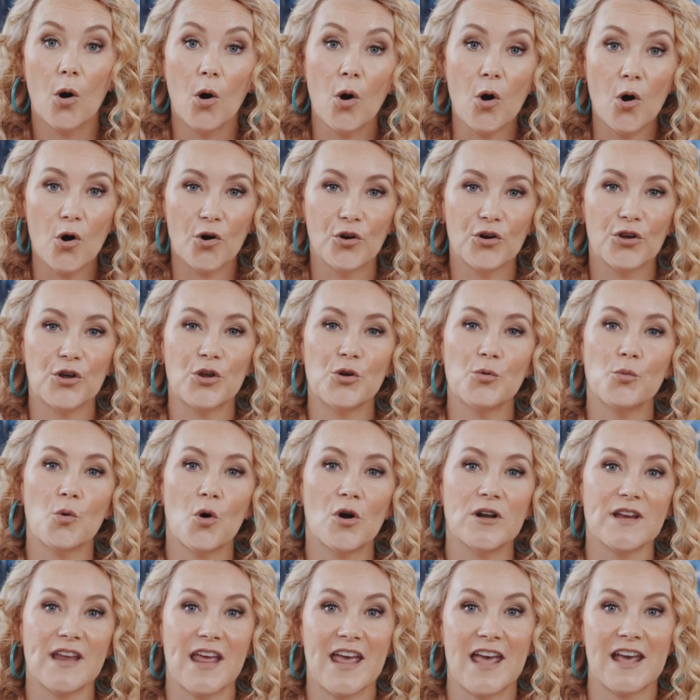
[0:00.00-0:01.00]
or who
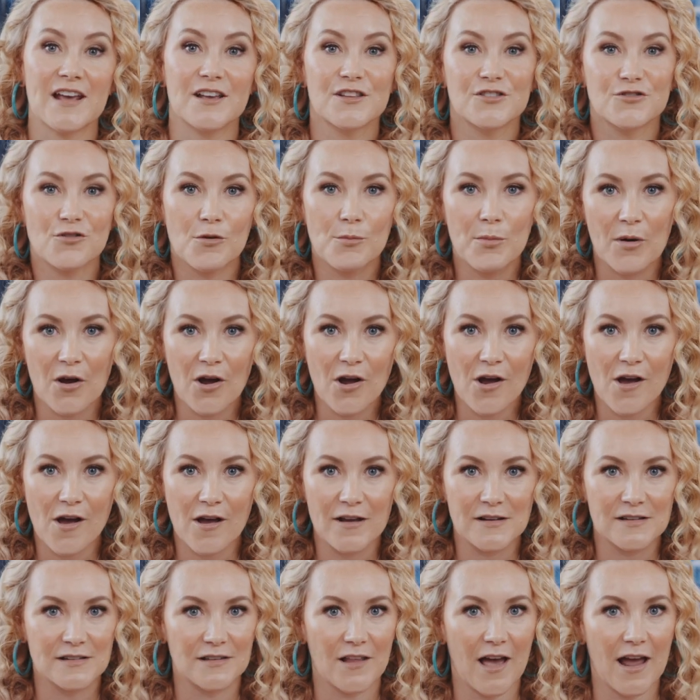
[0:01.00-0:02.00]
want extra
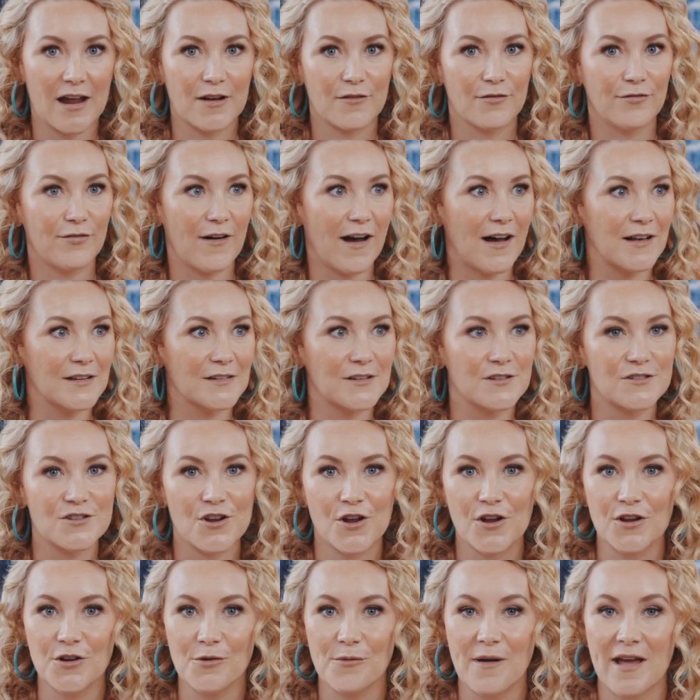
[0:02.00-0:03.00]
perks like faster
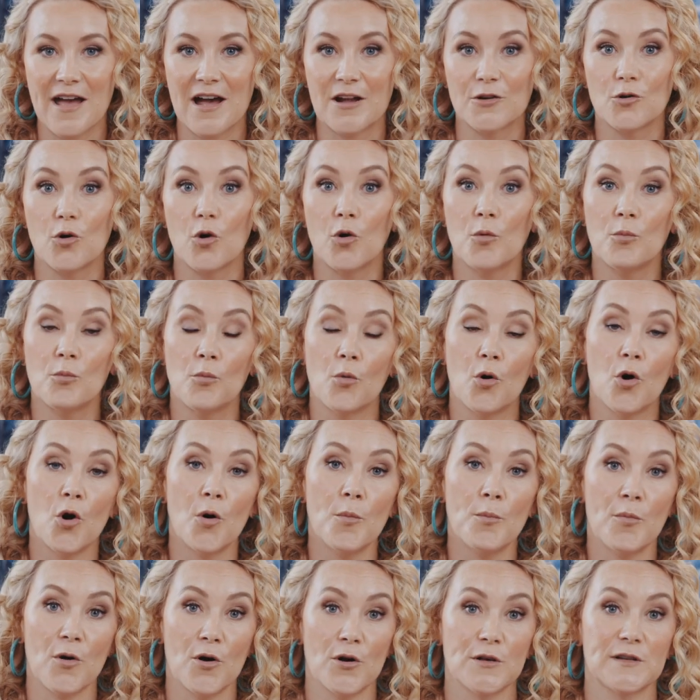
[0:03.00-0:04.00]
turnaround or
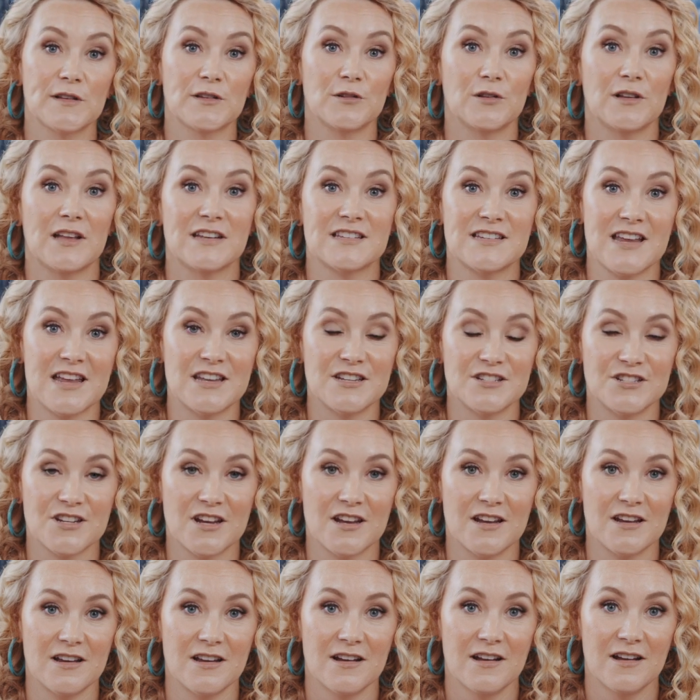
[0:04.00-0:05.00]
more personal
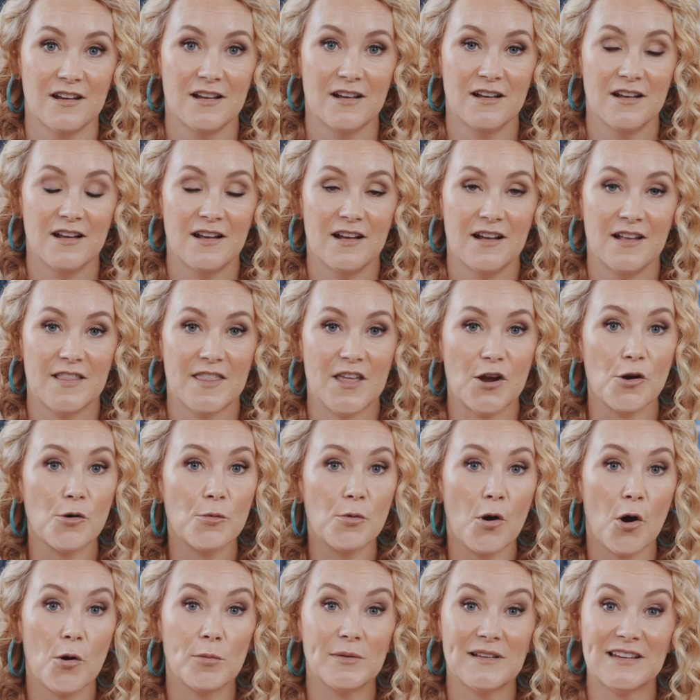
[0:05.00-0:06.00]
attention. There are
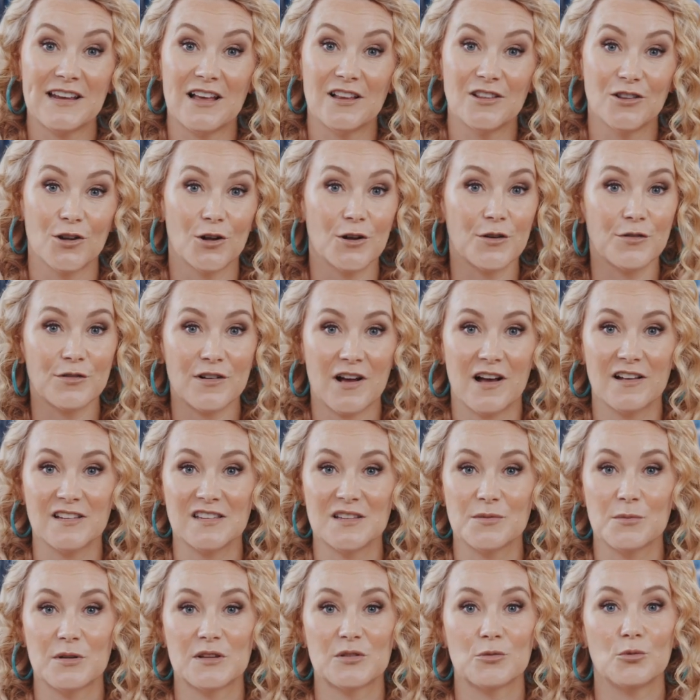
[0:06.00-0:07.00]
probably a lot of
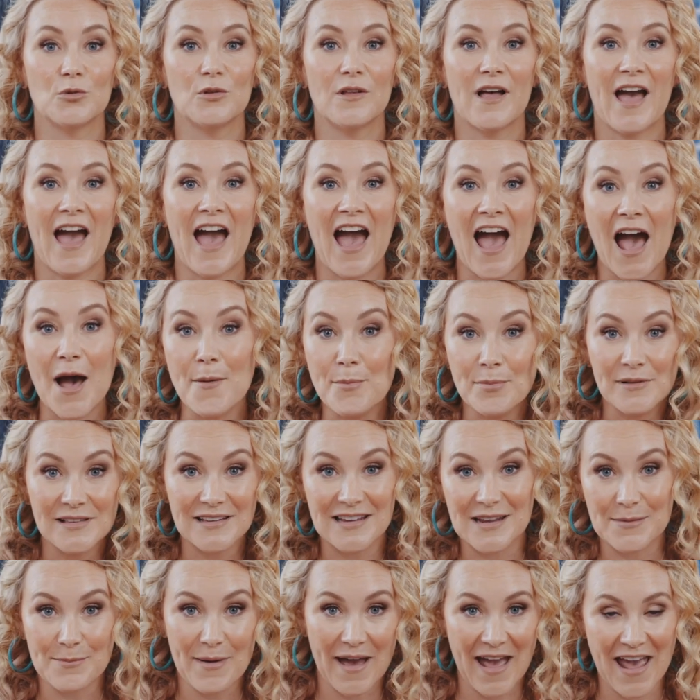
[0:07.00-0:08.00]
customers who will
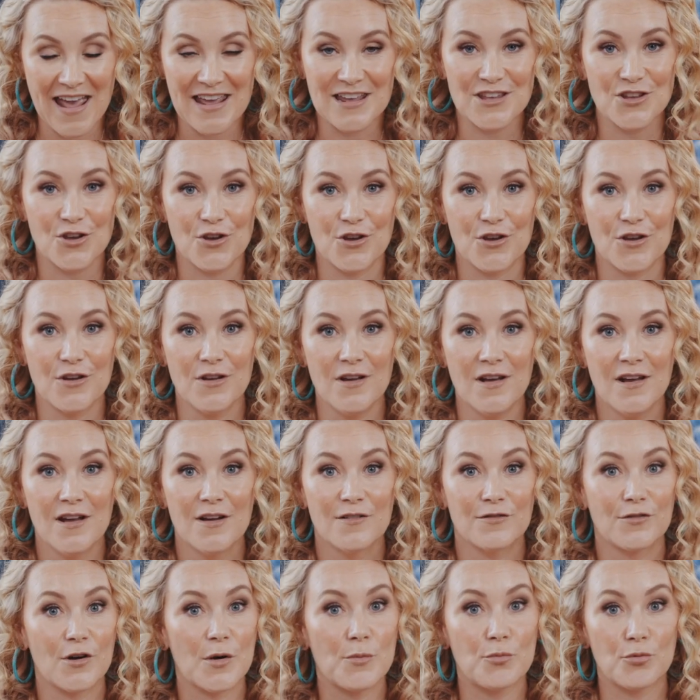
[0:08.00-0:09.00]
happily pay you
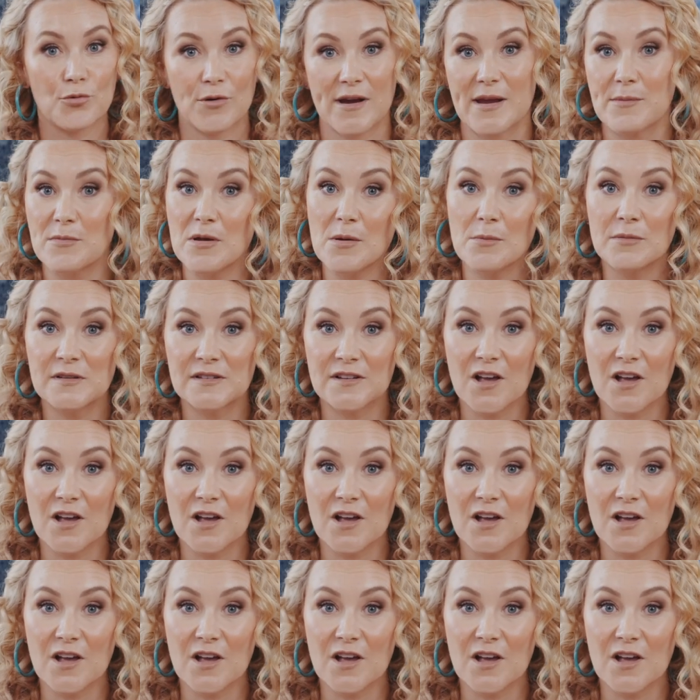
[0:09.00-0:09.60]
for a premium